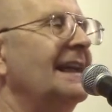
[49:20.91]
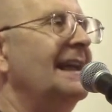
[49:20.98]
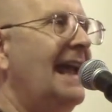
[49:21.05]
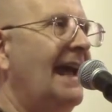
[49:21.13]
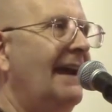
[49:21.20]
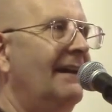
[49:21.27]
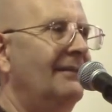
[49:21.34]

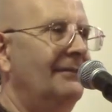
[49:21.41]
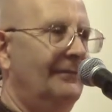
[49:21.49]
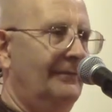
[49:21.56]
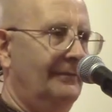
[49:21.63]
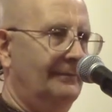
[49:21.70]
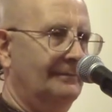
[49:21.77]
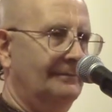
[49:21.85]
have,
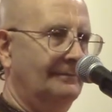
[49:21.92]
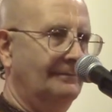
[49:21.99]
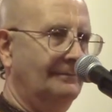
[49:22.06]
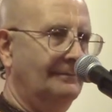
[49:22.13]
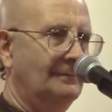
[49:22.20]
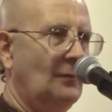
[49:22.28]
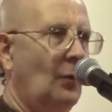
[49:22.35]

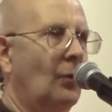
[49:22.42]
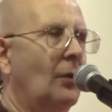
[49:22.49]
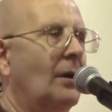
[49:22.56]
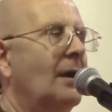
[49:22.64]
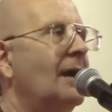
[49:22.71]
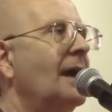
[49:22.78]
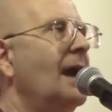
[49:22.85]

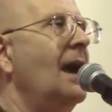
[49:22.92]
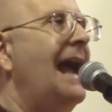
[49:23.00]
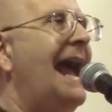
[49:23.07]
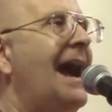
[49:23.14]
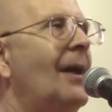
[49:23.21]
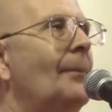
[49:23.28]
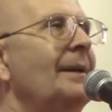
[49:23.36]
or
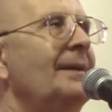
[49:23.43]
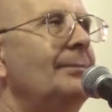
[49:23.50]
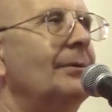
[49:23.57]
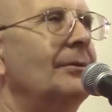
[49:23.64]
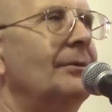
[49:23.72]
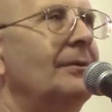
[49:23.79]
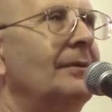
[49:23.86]
how
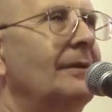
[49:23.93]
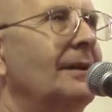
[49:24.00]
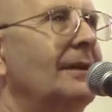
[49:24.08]
people